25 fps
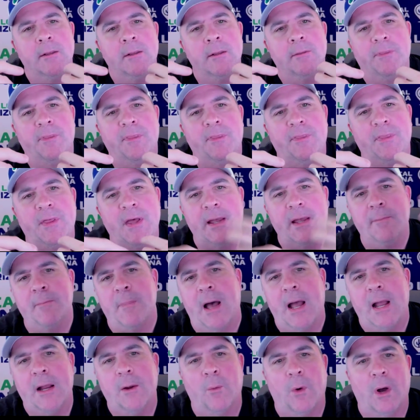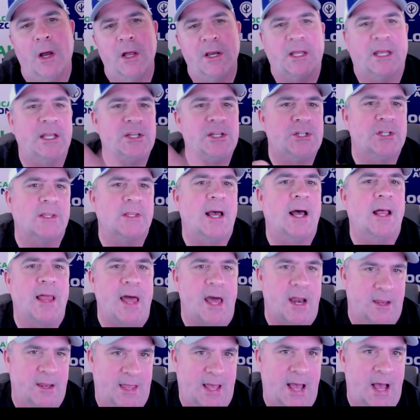They might want to get you the hell
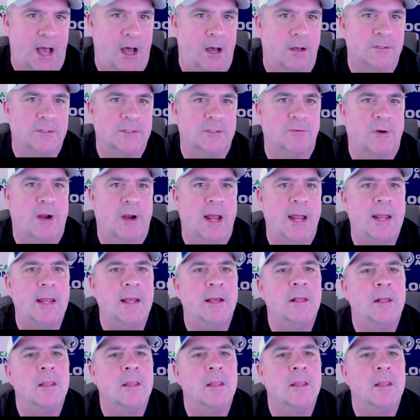out of the house, right?